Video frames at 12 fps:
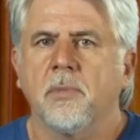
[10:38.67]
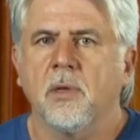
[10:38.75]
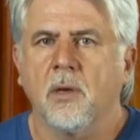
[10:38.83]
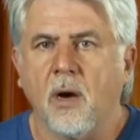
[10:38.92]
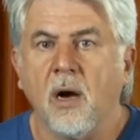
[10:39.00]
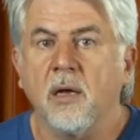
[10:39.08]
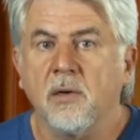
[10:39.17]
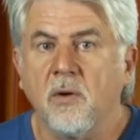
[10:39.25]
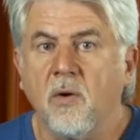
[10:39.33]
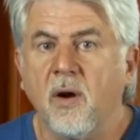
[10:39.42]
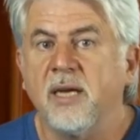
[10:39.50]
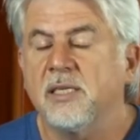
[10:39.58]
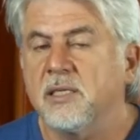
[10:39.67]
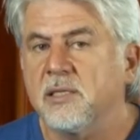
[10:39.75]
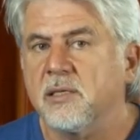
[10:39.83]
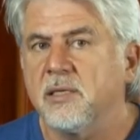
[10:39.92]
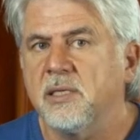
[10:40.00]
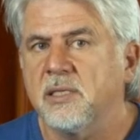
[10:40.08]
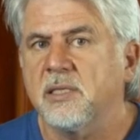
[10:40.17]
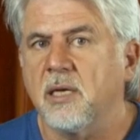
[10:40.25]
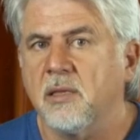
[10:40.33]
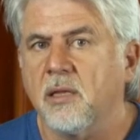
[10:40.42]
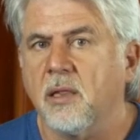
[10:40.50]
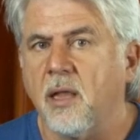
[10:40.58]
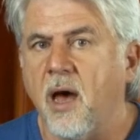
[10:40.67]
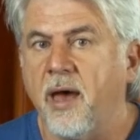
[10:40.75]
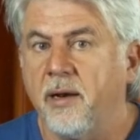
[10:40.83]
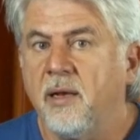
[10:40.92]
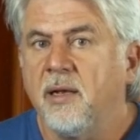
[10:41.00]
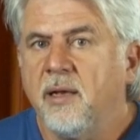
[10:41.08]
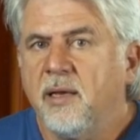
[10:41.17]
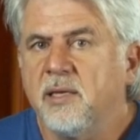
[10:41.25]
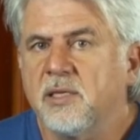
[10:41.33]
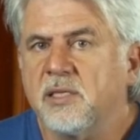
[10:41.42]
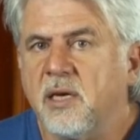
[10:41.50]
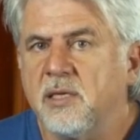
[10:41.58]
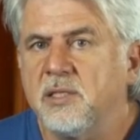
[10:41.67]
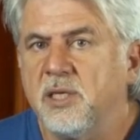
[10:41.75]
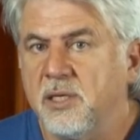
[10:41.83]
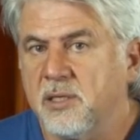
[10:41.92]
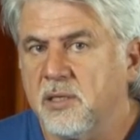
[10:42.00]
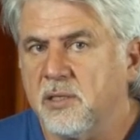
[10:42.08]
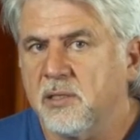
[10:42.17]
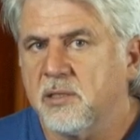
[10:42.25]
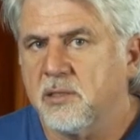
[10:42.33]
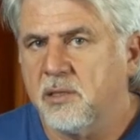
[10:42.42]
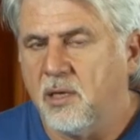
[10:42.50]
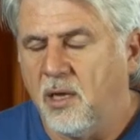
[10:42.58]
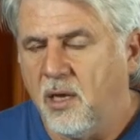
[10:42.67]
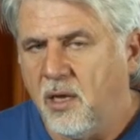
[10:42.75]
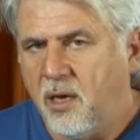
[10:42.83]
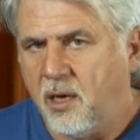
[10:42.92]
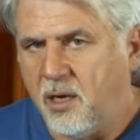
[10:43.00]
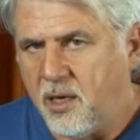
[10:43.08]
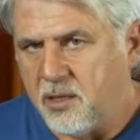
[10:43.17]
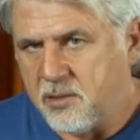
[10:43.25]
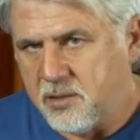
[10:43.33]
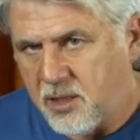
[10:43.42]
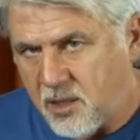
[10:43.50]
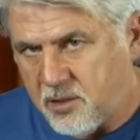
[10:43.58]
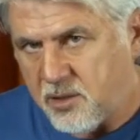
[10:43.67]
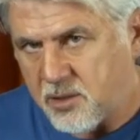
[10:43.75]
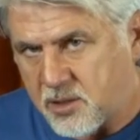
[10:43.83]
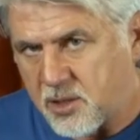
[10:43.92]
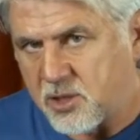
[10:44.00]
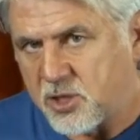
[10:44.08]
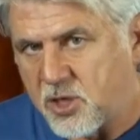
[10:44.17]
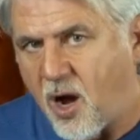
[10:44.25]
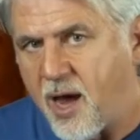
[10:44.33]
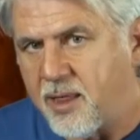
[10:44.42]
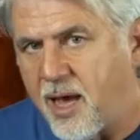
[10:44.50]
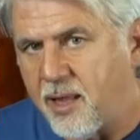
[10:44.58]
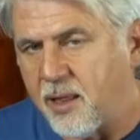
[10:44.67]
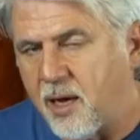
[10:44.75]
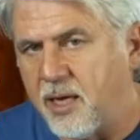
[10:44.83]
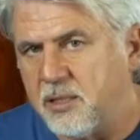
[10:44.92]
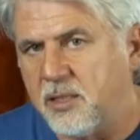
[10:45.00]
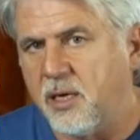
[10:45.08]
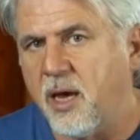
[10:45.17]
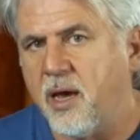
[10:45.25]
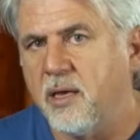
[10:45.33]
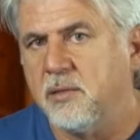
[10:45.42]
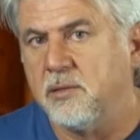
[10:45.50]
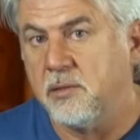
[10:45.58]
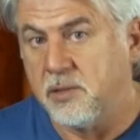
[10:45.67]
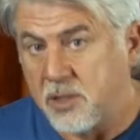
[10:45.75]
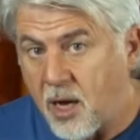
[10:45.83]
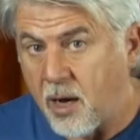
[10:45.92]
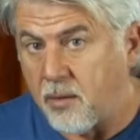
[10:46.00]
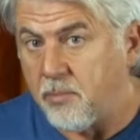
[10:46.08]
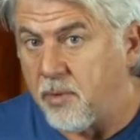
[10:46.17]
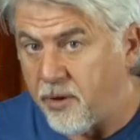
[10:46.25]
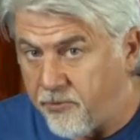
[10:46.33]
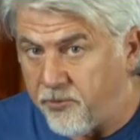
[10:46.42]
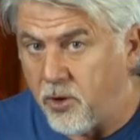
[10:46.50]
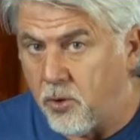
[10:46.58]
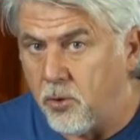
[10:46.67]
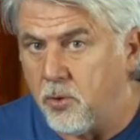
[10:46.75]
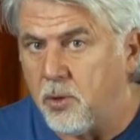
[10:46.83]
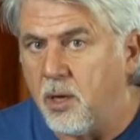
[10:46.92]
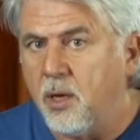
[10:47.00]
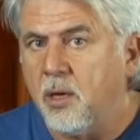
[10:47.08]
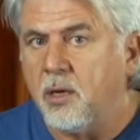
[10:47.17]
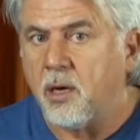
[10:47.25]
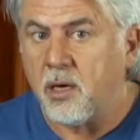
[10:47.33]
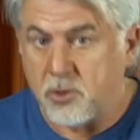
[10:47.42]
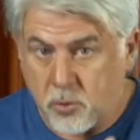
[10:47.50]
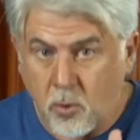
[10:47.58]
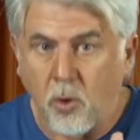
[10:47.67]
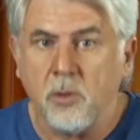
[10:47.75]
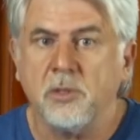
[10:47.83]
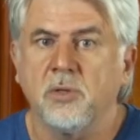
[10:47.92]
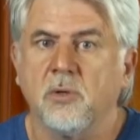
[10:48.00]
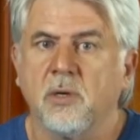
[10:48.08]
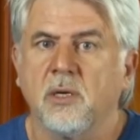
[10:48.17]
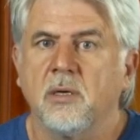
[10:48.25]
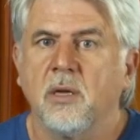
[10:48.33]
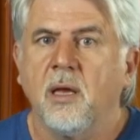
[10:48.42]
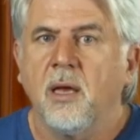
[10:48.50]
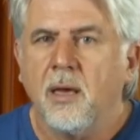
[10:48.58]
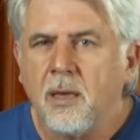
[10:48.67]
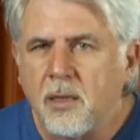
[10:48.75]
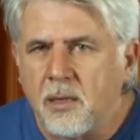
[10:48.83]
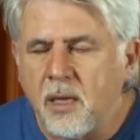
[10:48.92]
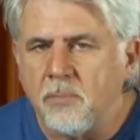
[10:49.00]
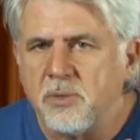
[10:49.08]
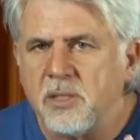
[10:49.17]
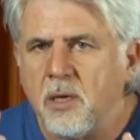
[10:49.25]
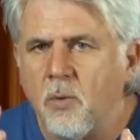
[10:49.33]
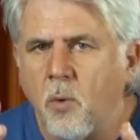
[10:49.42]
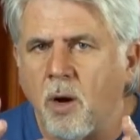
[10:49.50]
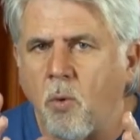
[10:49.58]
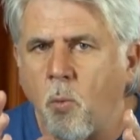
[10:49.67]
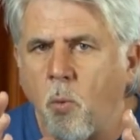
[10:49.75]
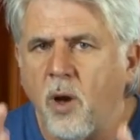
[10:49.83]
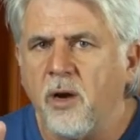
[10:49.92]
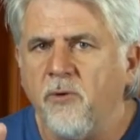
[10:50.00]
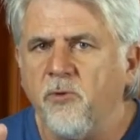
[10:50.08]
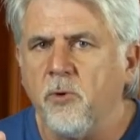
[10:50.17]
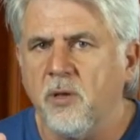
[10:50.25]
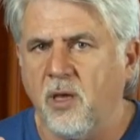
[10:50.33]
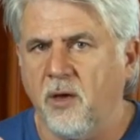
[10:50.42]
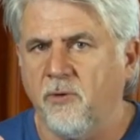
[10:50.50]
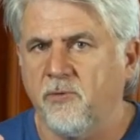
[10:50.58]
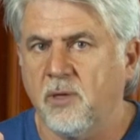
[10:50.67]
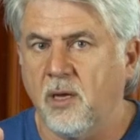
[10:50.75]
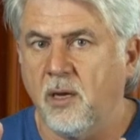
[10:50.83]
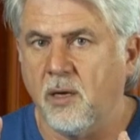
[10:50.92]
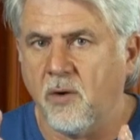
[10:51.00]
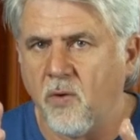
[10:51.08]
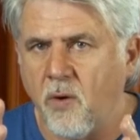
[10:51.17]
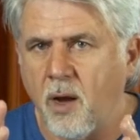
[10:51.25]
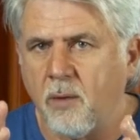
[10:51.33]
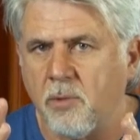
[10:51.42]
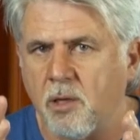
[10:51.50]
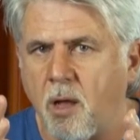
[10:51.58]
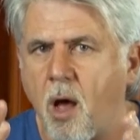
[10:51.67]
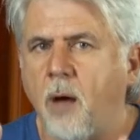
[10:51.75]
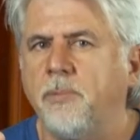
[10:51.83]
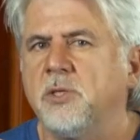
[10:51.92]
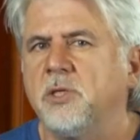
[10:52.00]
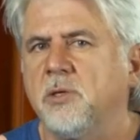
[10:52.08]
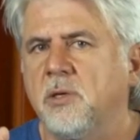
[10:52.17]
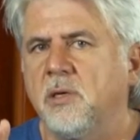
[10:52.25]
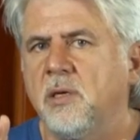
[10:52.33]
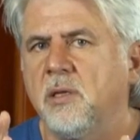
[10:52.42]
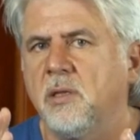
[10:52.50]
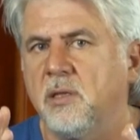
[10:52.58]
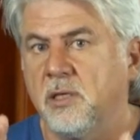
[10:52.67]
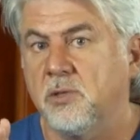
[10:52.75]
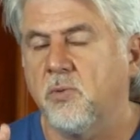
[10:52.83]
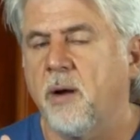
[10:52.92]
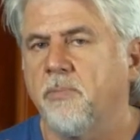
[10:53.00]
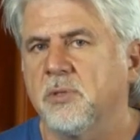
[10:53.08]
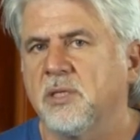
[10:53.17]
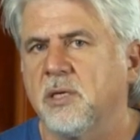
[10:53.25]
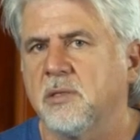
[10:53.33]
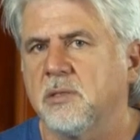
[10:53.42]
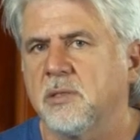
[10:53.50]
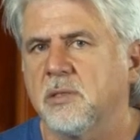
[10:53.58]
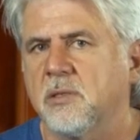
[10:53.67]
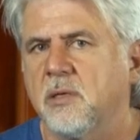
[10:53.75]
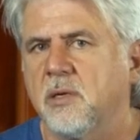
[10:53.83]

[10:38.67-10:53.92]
God graciously sent the light, his Son Jesus, and he continues to shine that light today. Some, a few, are drawn to it, glimpsing what a wonderful gift and incredible opportunity this represents.